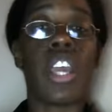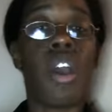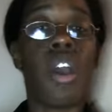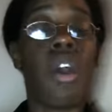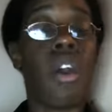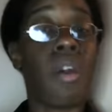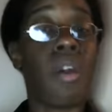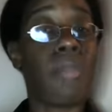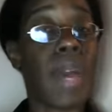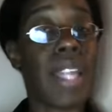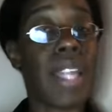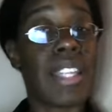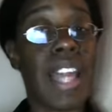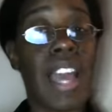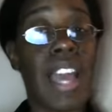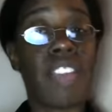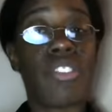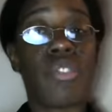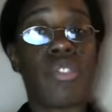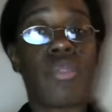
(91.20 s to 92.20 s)
on my
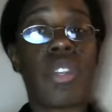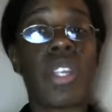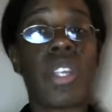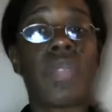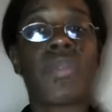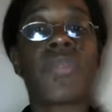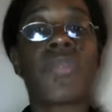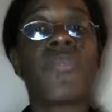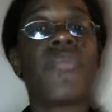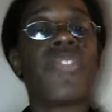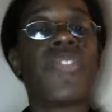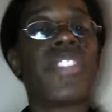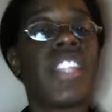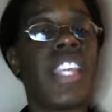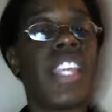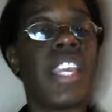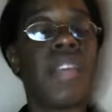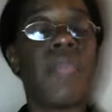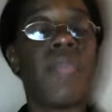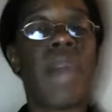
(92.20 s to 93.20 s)
live streams
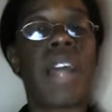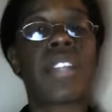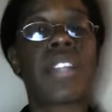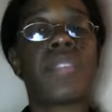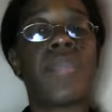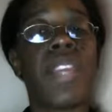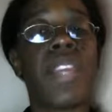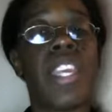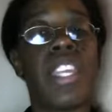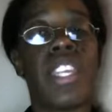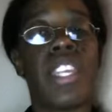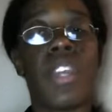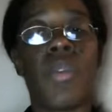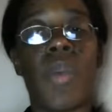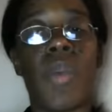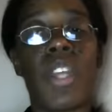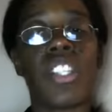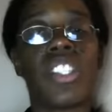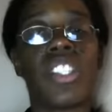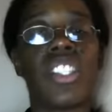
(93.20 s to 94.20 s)
to inbox me any
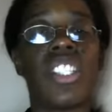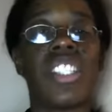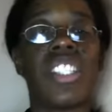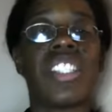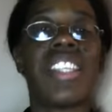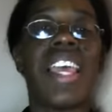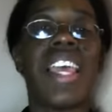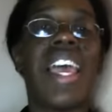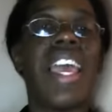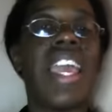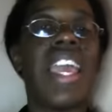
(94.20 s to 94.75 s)
questions.